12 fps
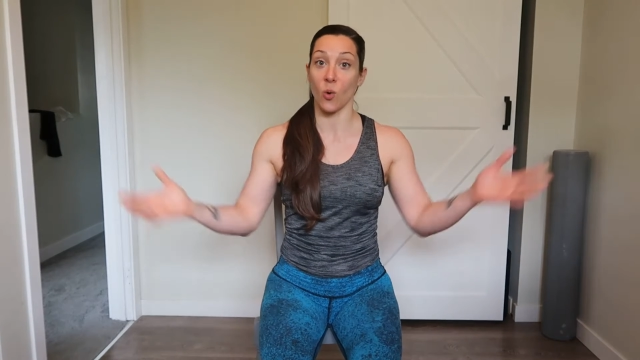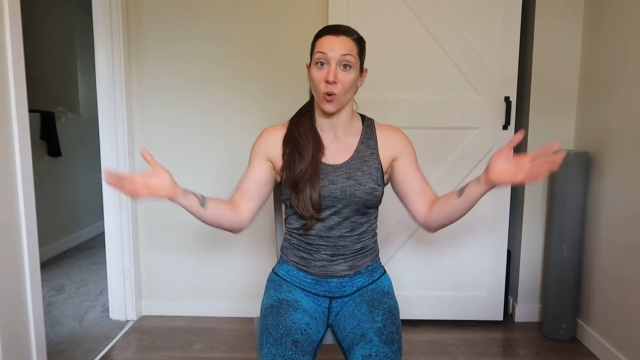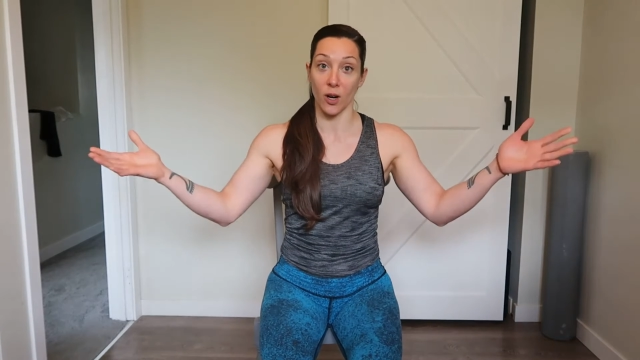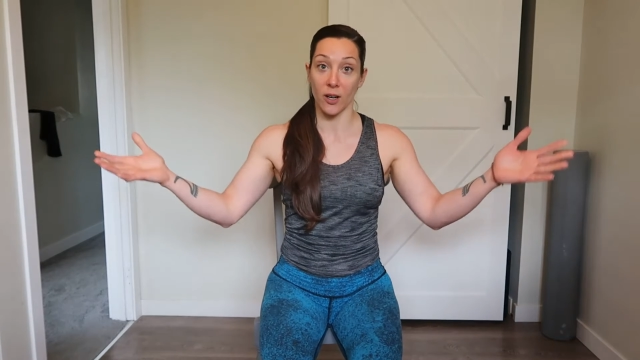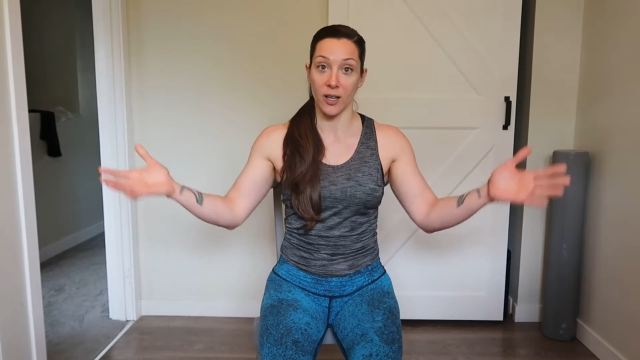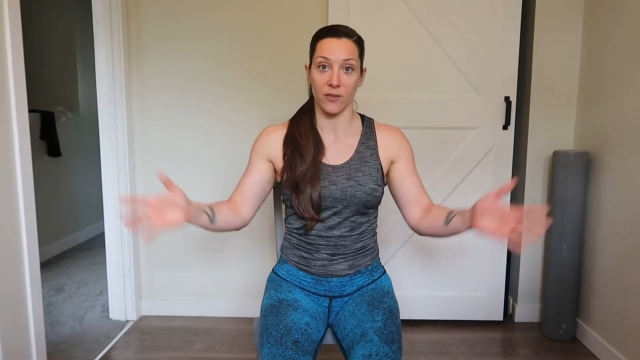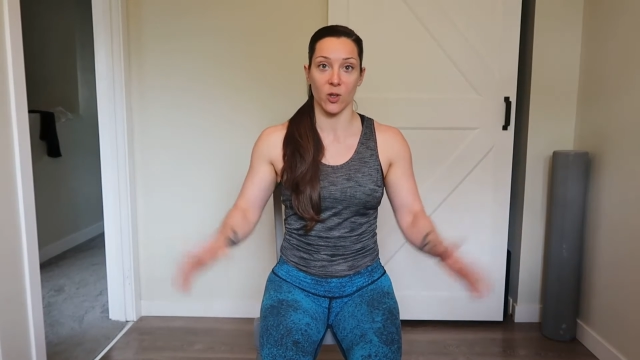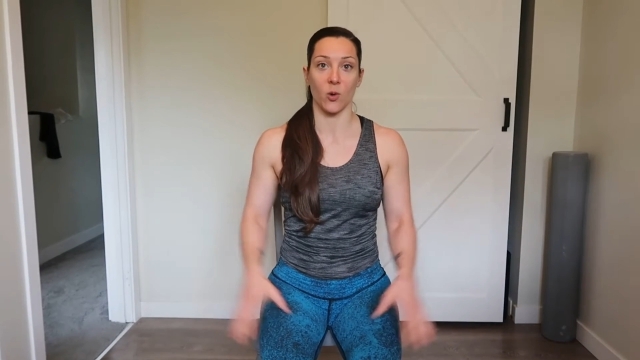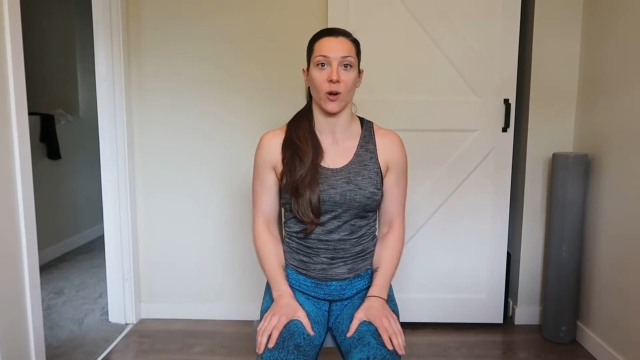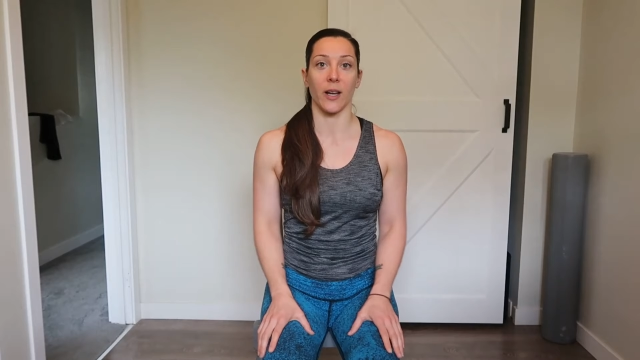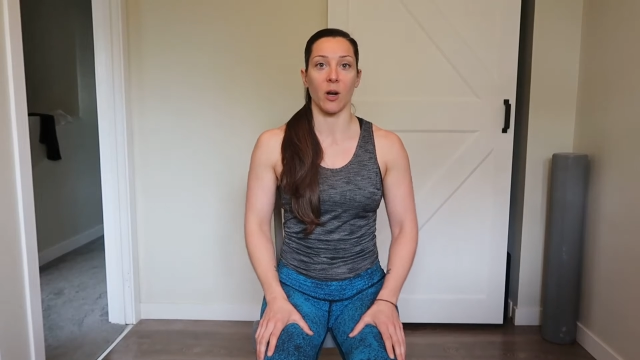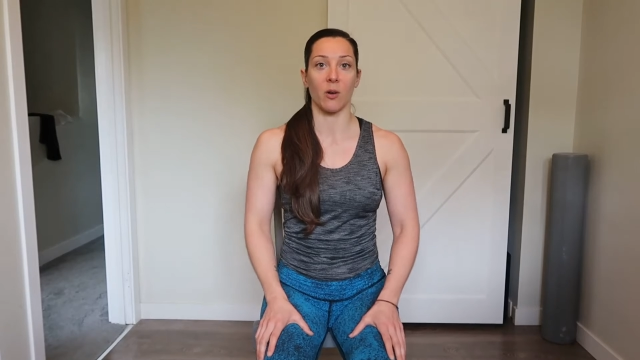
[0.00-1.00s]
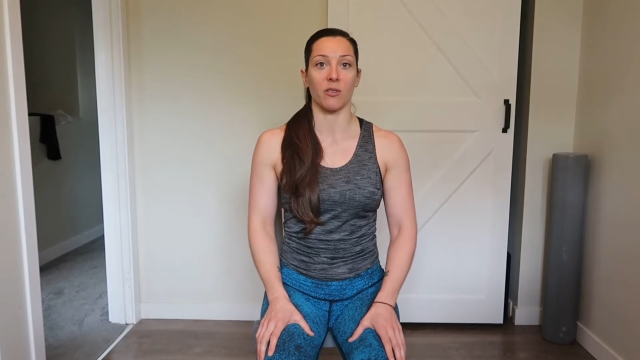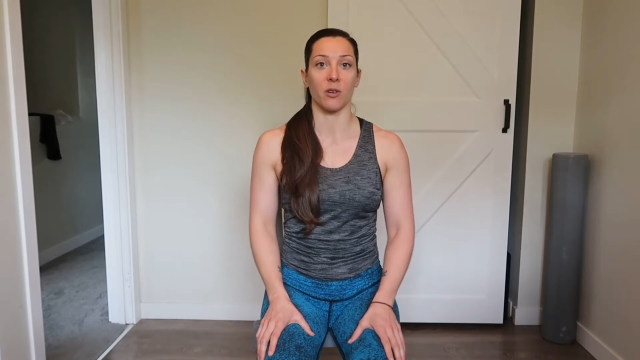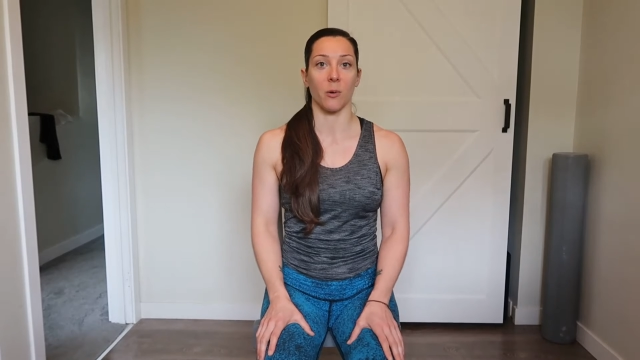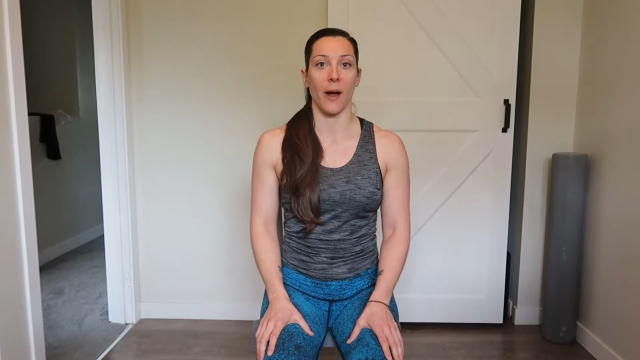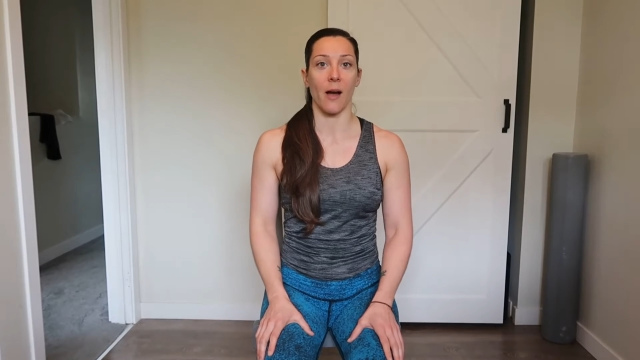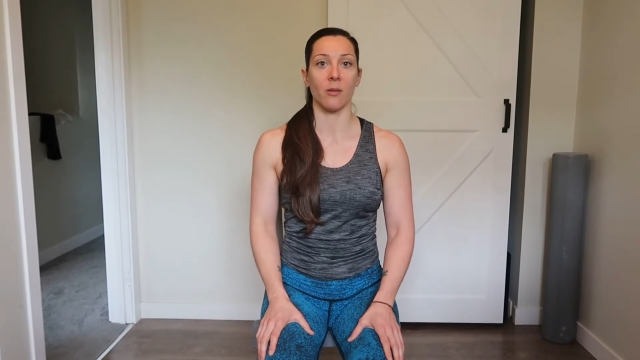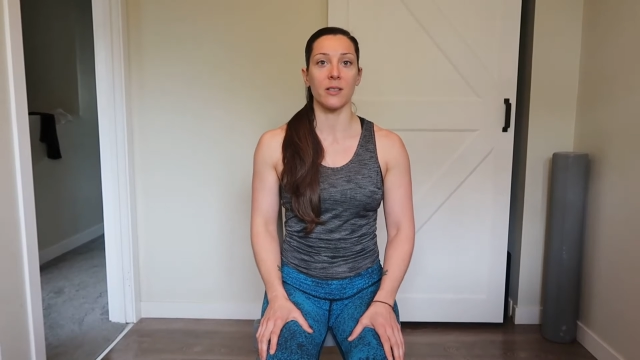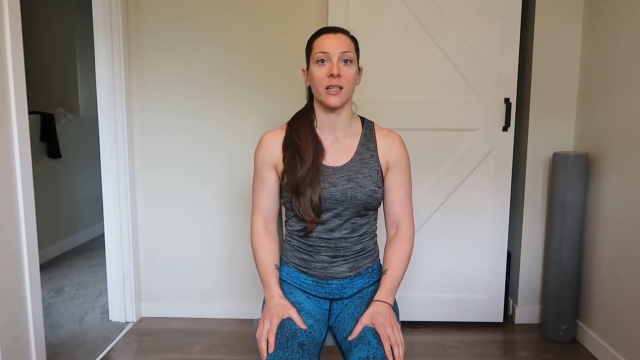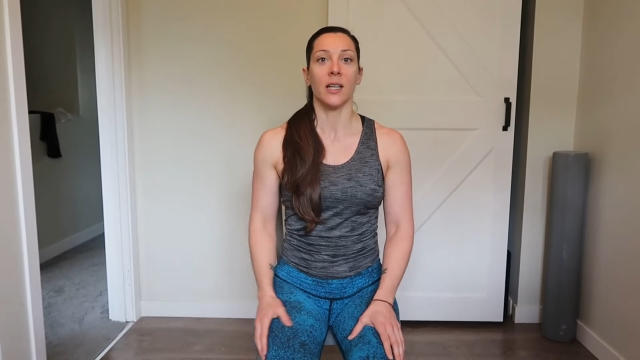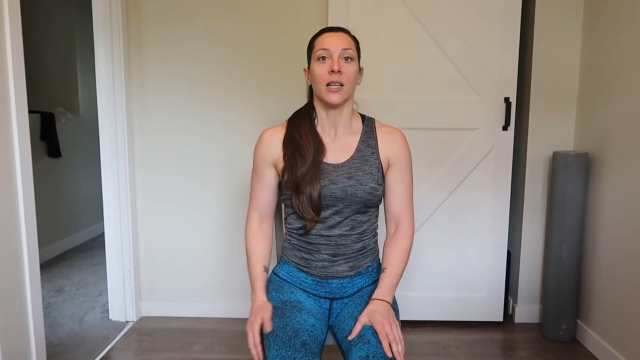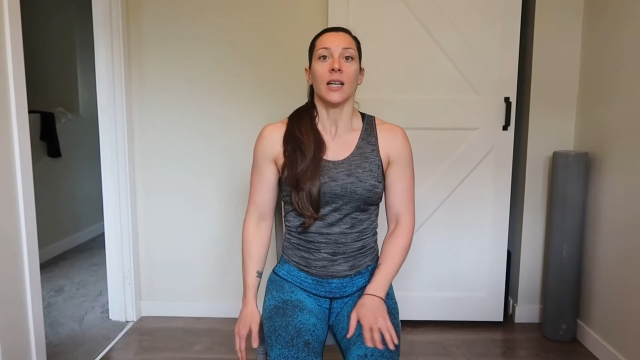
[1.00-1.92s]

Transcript: or if you're going out for a round,